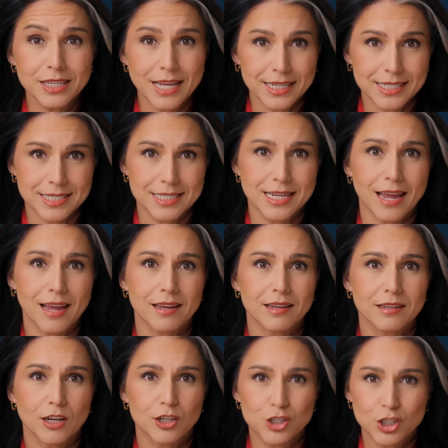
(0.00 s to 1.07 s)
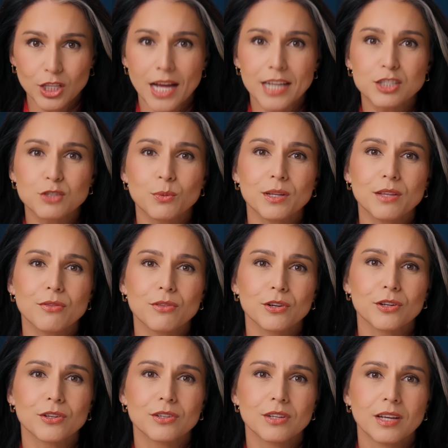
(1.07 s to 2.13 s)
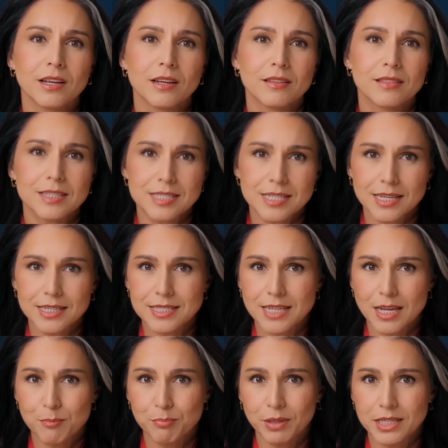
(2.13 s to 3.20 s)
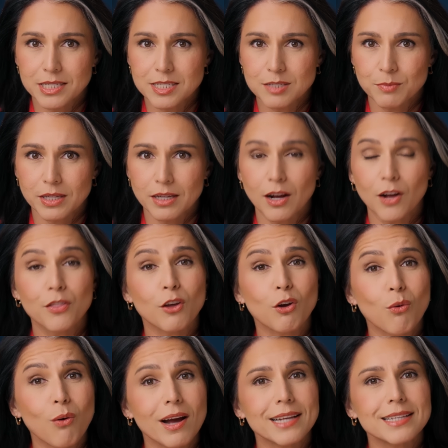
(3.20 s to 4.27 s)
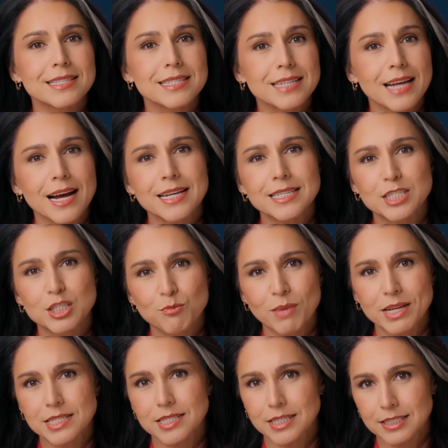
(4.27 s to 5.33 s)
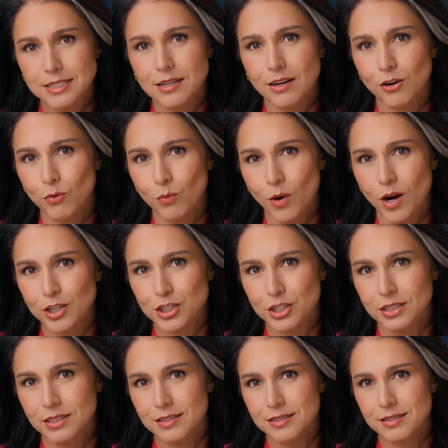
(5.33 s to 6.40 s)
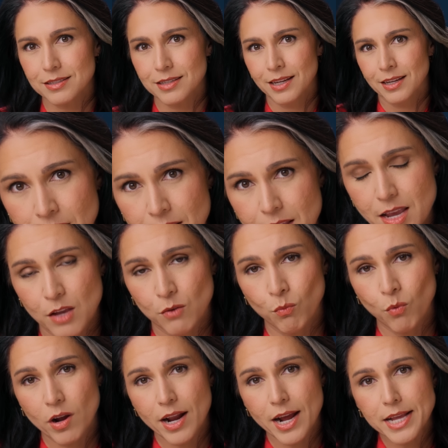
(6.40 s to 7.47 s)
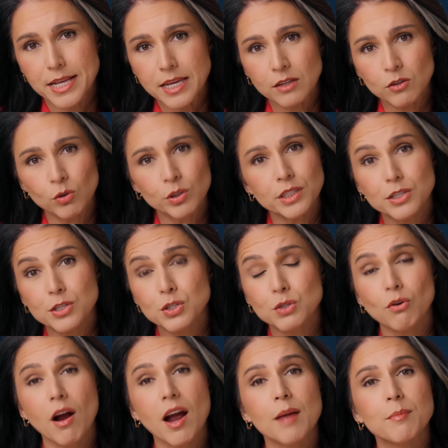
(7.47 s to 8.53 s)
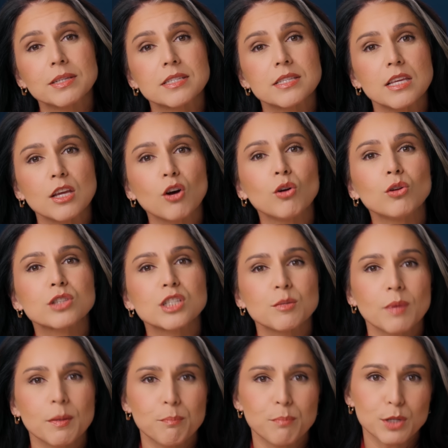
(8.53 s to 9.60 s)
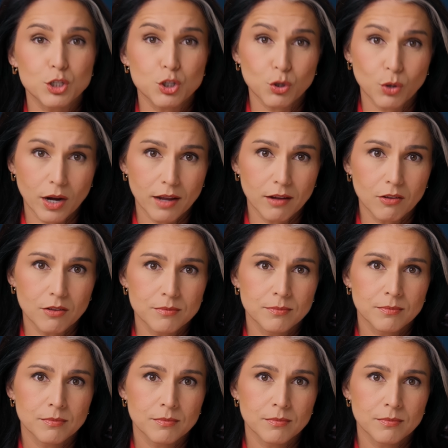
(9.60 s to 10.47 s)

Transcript: next day, on July 23rd, the TSA placed me on the Quiet Skies domestic terror watch list in what I can only describe as the ultimate betrayal.